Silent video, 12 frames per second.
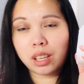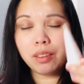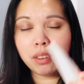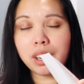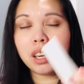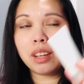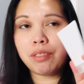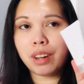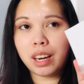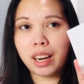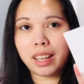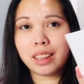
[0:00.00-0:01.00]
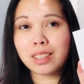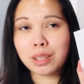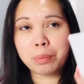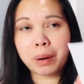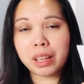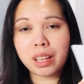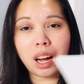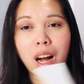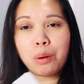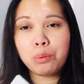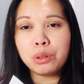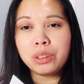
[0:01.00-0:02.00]
Even if I like this product, I
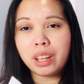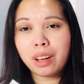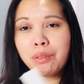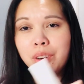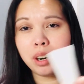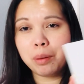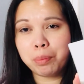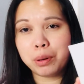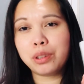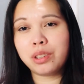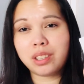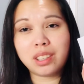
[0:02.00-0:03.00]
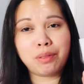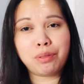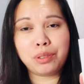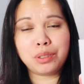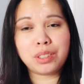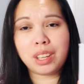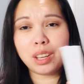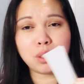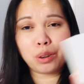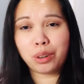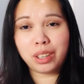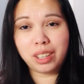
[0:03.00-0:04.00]
would never repurchase the full size
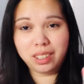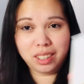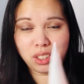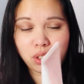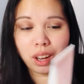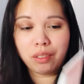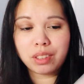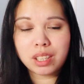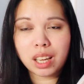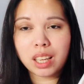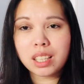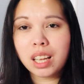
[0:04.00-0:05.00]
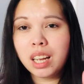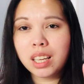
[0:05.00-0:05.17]
or the travel size.